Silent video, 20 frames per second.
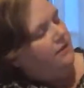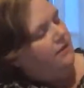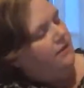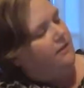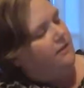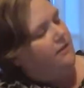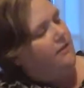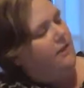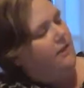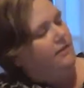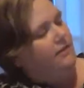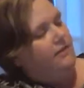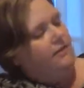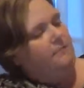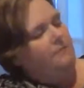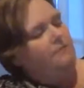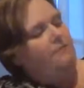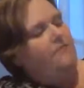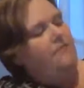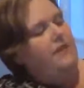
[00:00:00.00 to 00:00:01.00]
this.
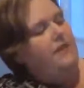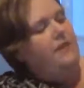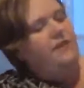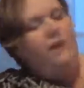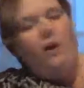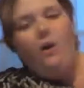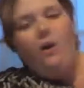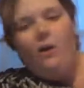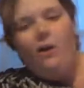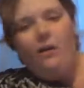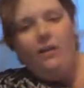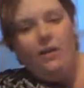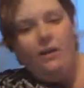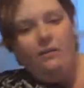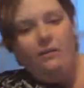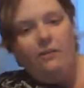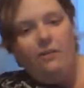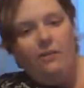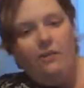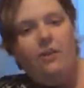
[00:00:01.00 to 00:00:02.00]
That's all they
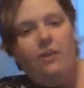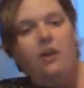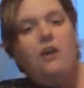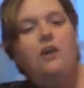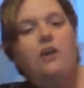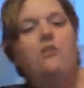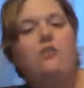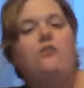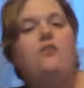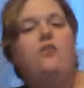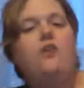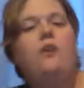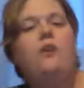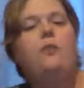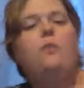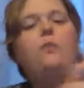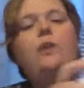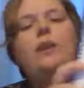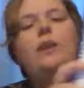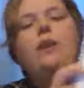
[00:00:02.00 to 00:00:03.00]
learn during
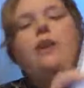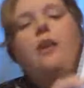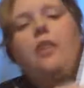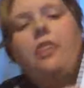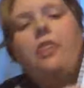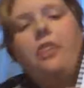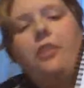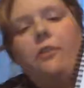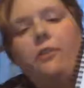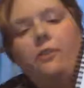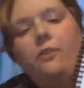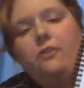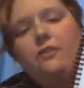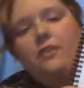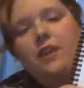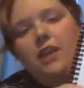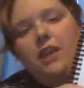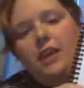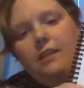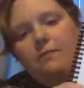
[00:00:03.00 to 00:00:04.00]
week
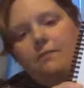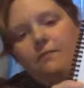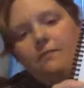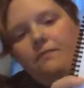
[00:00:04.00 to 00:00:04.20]
13.